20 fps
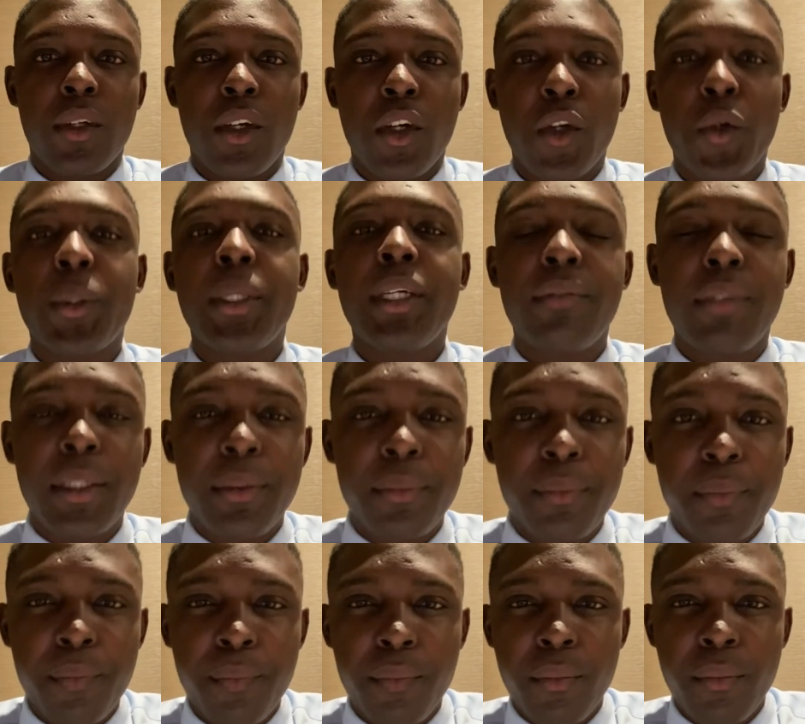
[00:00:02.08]
Good evening.
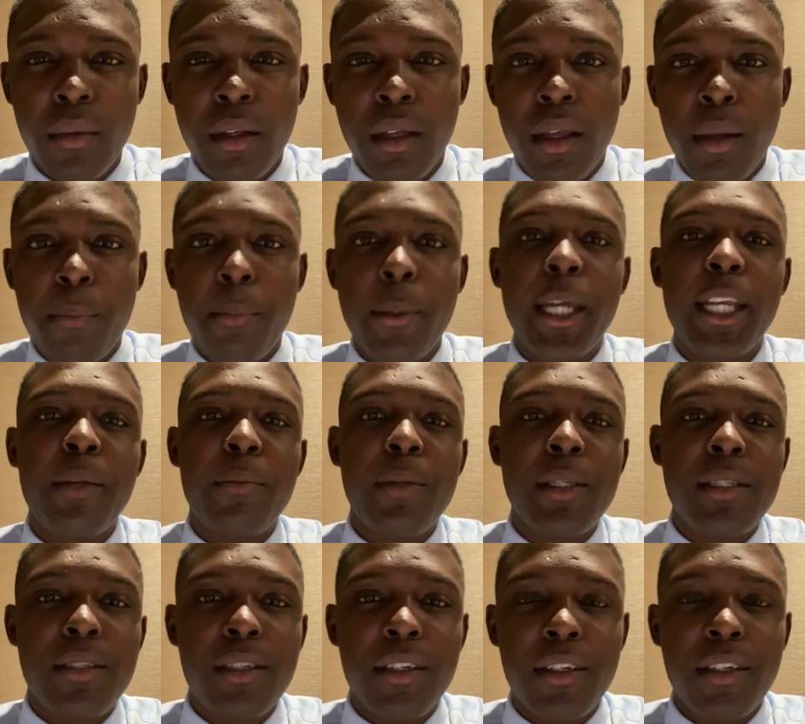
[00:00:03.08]
My name
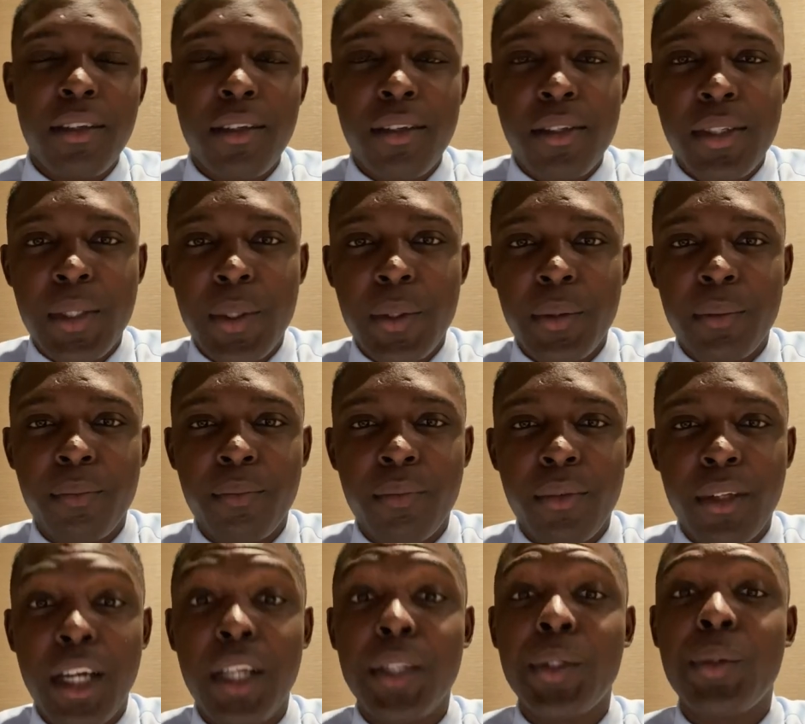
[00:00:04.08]
is Nicholas Siro,
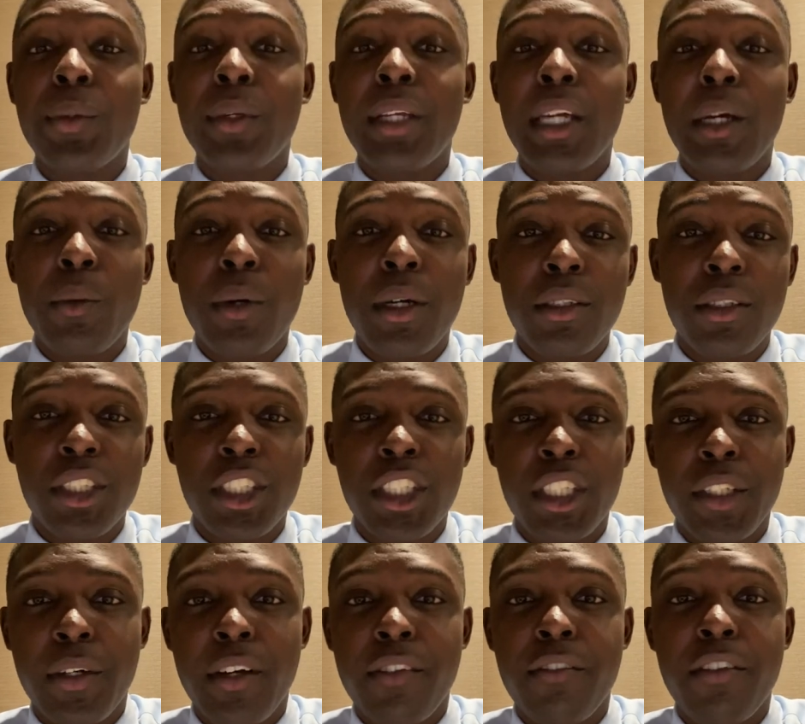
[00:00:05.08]
and today I want to
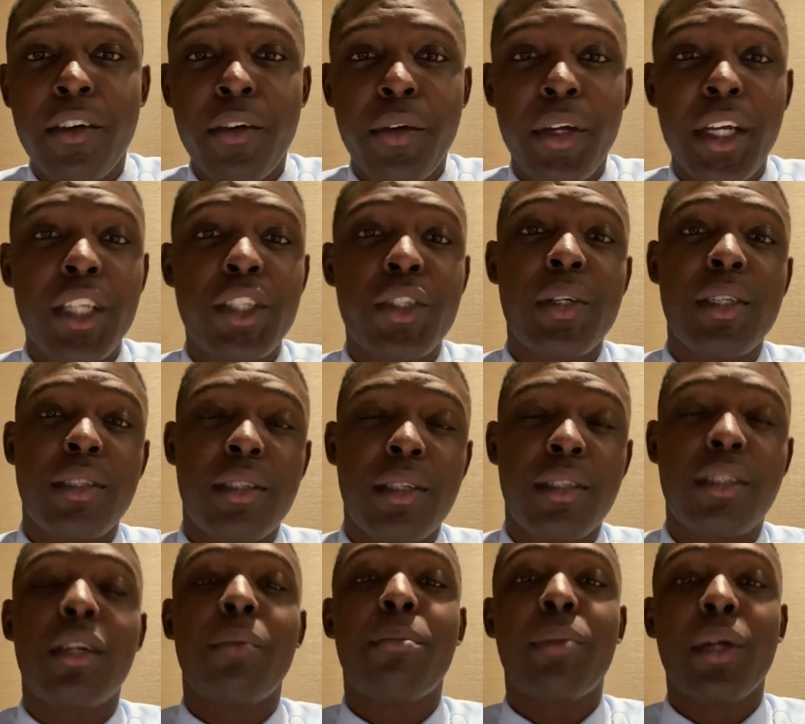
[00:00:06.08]
share a very
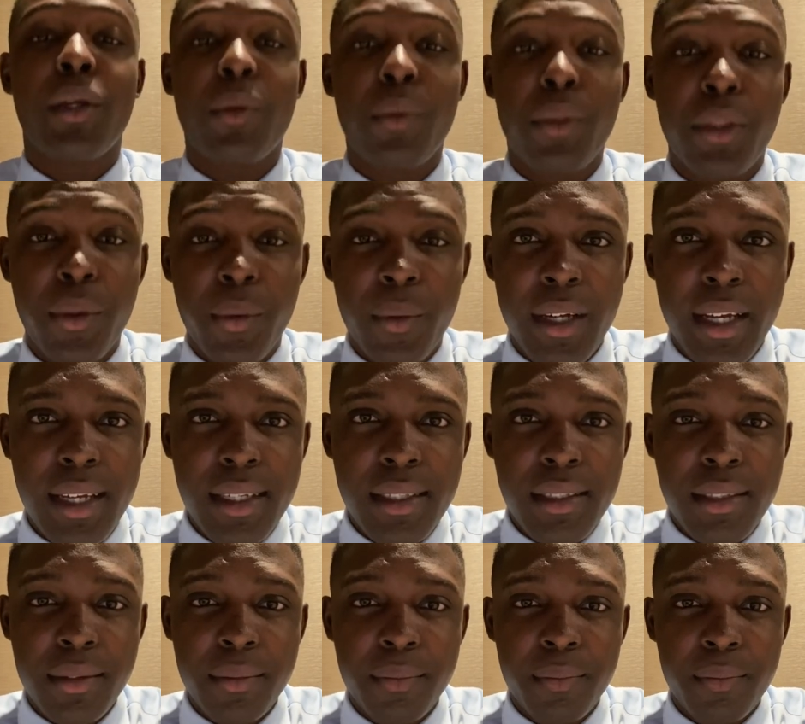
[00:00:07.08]
interesting topic with you
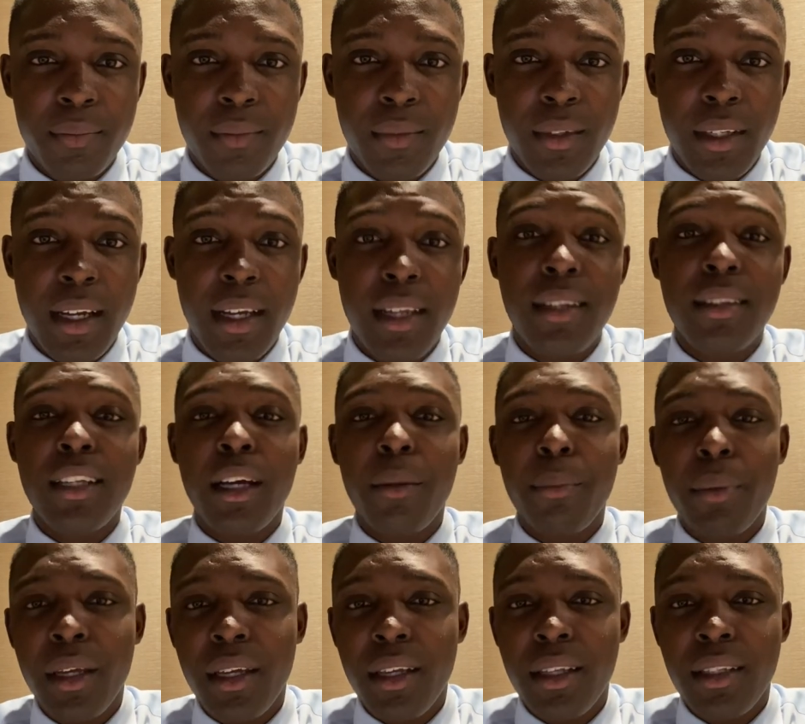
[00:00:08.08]
guys. And the
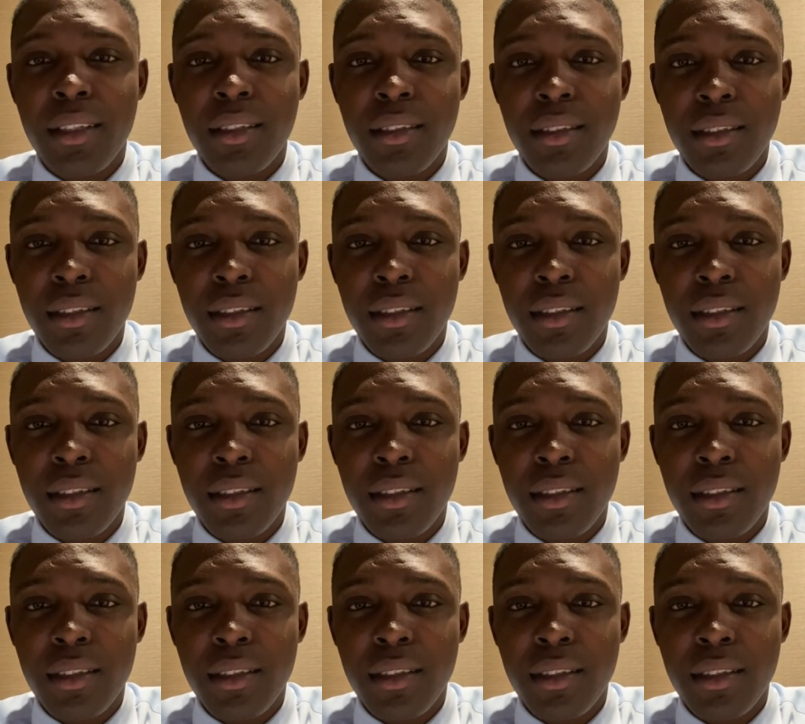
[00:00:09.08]
topic is